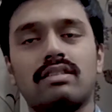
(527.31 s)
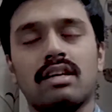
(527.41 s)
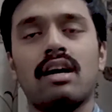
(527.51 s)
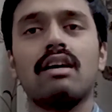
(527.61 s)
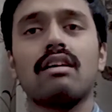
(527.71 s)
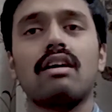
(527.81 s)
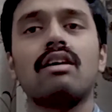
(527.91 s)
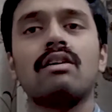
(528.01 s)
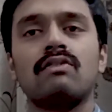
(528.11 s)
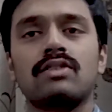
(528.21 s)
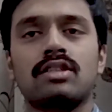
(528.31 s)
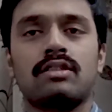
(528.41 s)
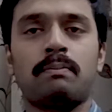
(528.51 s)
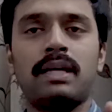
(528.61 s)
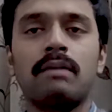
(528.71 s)
year, which is the
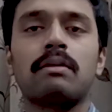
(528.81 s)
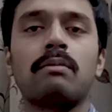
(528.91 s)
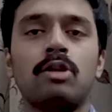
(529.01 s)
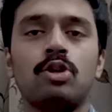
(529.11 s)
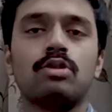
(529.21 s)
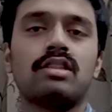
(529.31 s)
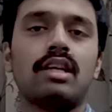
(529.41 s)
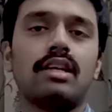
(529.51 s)
BMW series